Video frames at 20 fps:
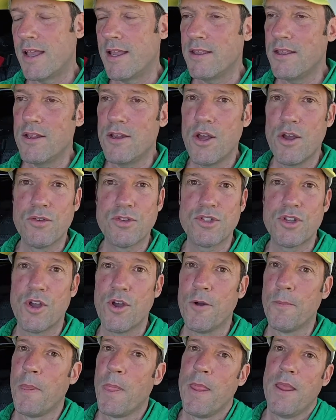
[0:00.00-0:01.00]

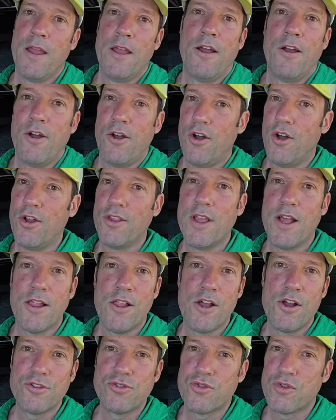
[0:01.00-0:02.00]
So on that
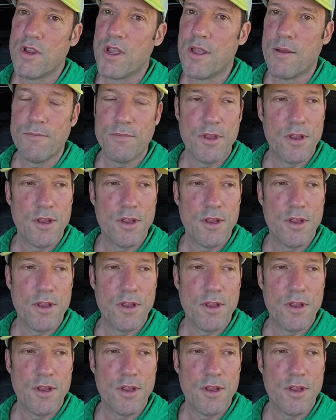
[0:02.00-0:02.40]
long trip,